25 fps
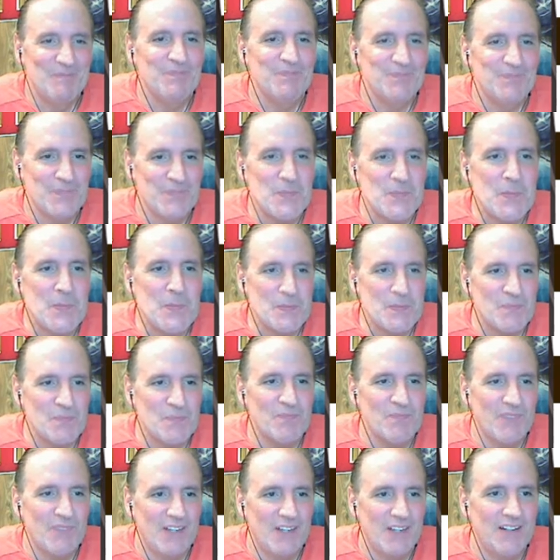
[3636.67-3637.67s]
but
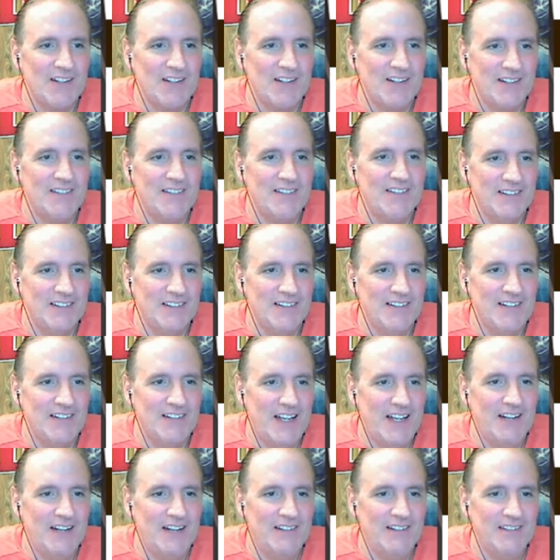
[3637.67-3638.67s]

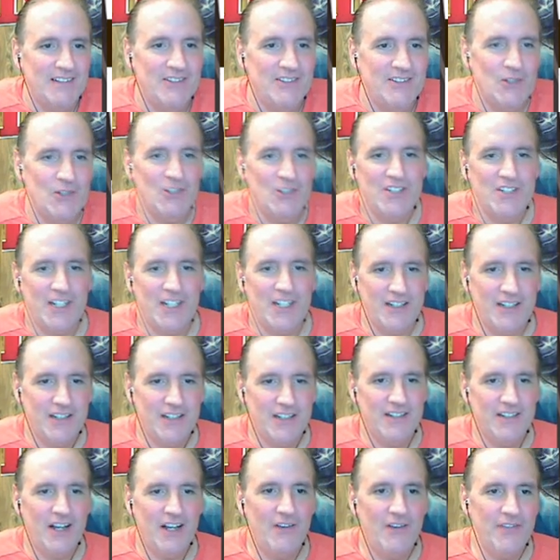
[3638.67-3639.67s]
yeah, two prime so time
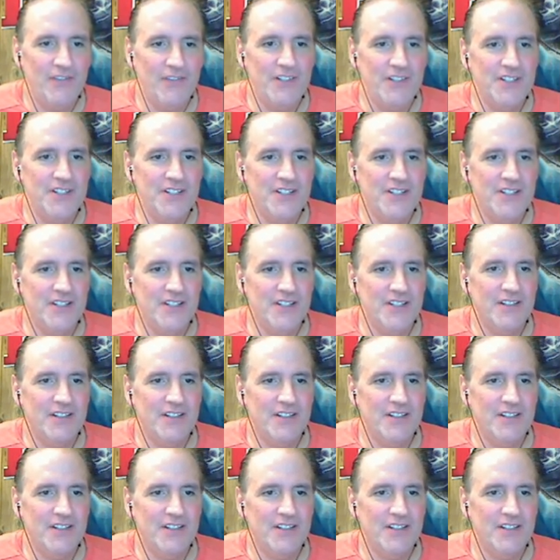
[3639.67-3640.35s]
games Dolphins, at home.